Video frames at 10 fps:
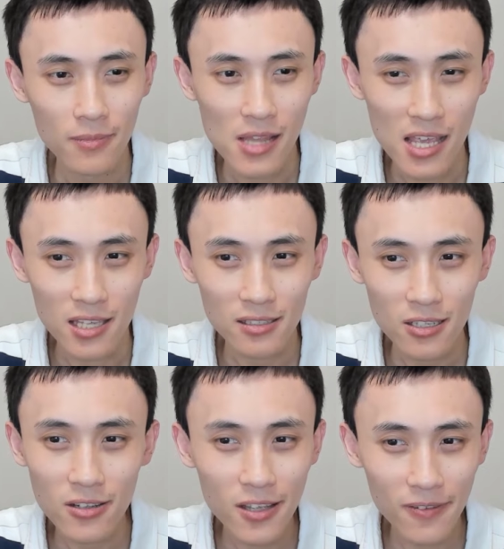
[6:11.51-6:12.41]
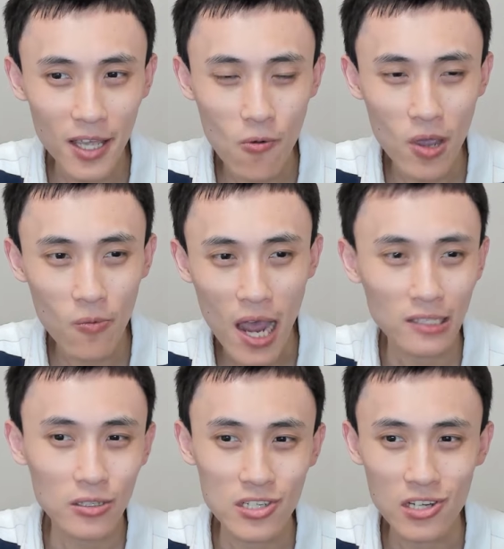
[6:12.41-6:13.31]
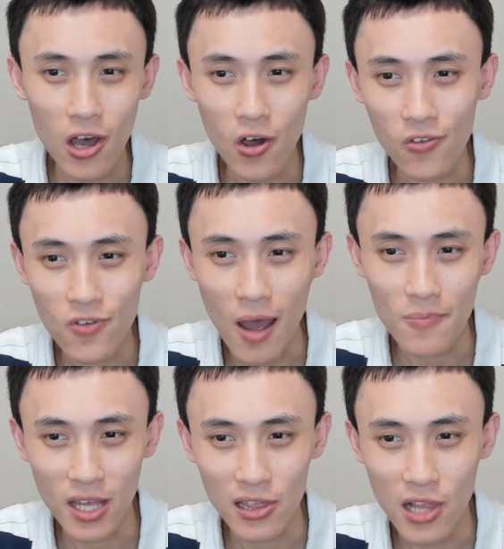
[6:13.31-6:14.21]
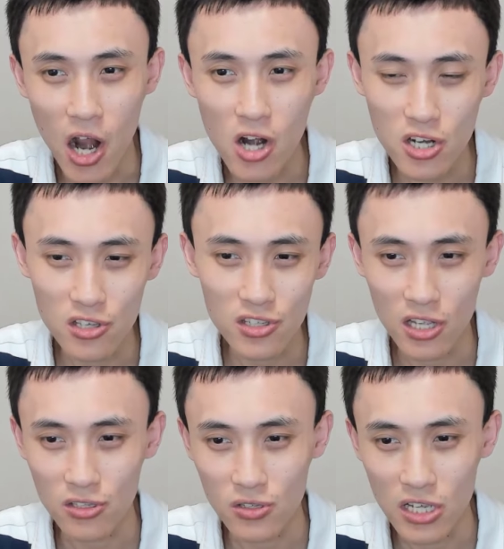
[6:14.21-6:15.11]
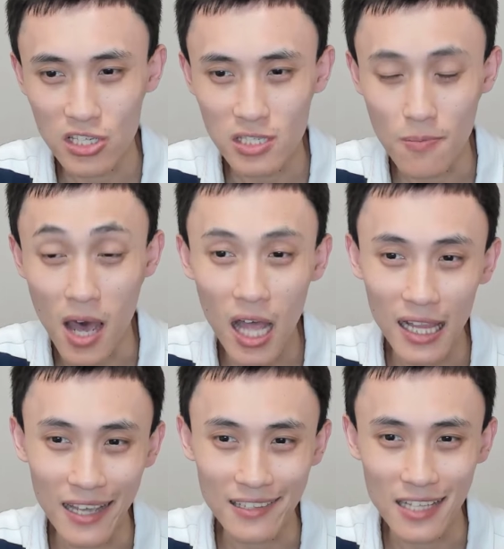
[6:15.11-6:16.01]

Then intuitively, we want to show from the largest to the smallest,